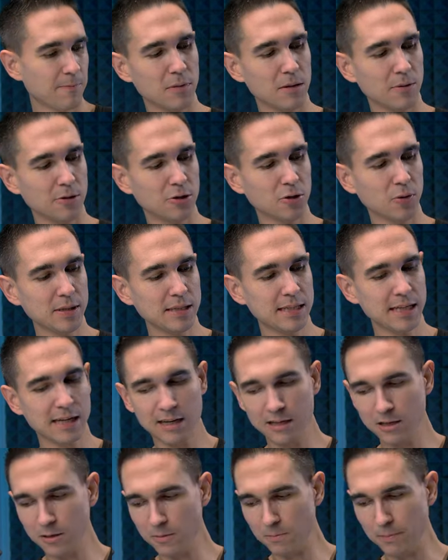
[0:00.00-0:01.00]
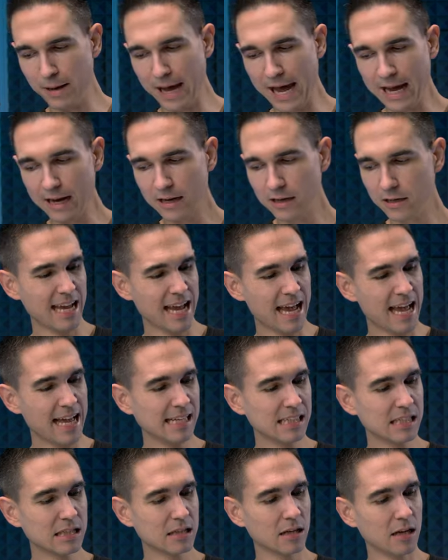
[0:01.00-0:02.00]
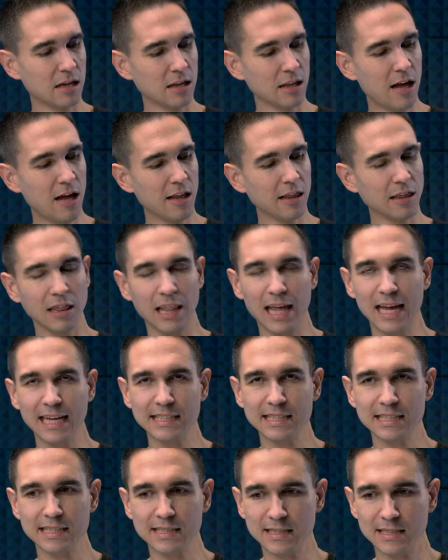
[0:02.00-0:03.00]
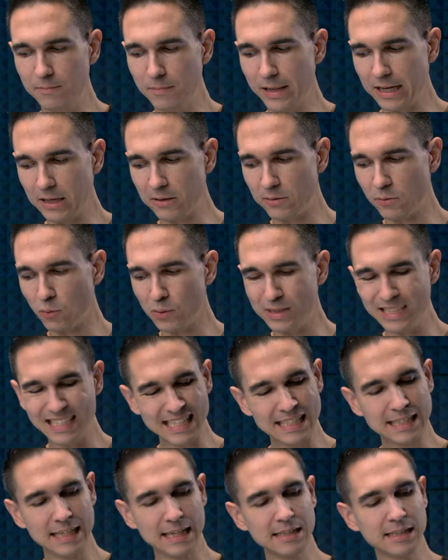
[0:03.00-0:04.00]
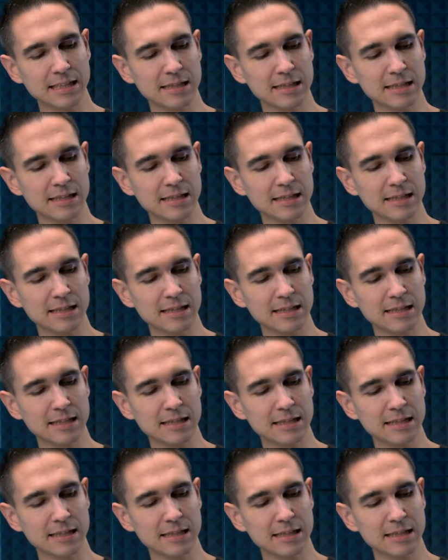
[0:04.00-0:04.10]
The joystick on the back has a lot less like resistance.